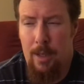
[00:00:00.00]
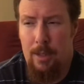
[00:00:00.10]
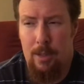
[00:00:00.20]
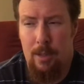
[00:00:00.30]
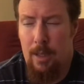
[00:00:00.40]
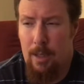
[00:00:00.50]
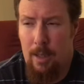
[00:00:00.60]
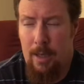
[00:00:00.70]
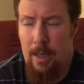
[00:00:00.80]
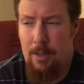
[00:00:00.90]
It's
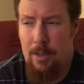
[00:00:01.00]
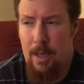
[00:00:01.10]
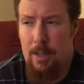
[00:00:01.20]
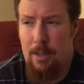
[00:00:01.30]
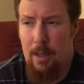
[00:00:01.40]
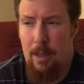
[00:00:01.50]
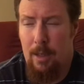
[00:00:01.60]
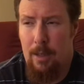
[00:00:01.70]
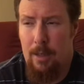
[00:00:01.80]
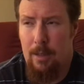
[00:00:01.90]

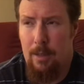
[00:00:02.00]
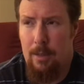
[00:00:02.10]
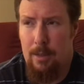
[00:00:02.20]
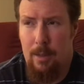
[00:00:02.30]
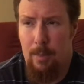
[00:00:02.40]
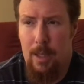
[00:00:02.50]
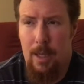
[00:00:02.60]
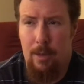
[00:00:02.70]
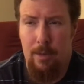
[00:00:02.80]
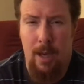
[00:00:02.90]
a
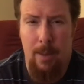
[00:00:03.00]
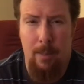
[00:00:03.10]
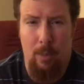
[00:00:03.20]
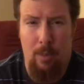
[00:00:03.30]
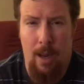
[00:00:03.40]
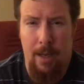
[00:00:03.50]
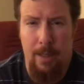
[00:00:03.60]
beginner type of rye.